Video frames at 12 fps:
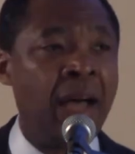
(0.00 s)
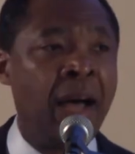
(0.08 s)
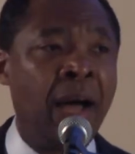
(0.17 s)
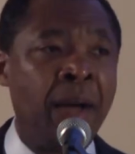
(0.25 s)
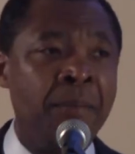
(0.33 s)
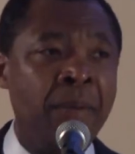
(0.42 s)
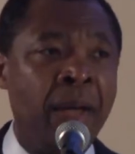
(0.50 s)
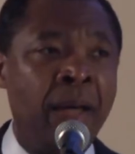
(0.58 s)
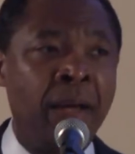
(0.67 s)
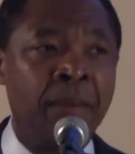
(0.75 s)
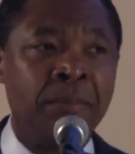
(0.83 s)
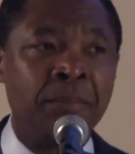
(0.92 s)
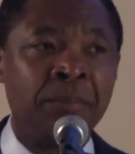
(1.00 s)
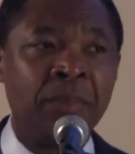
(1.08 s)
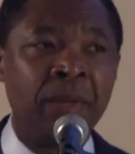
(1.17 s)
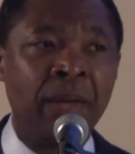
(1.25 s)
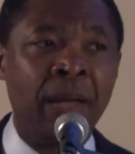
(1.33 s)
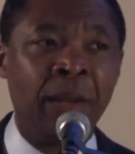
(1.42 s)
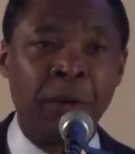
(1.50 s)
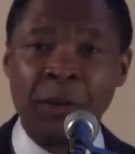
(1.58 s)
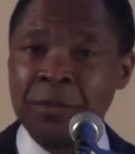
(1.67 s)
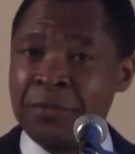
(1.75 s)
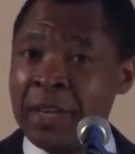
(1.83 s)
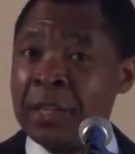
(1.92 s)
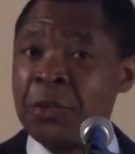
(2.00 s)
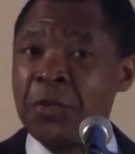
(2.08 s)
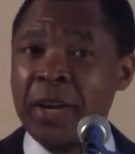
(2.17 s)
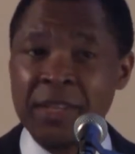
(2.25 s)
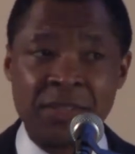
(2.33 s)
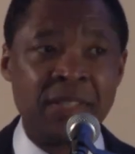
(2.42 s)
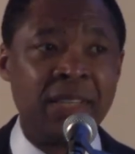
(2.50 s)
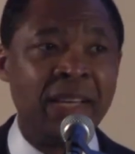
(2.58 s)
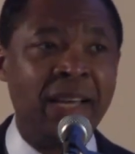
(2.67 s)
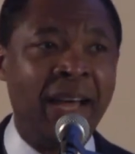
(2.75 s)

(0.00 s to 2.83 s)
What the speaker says: a lot of interest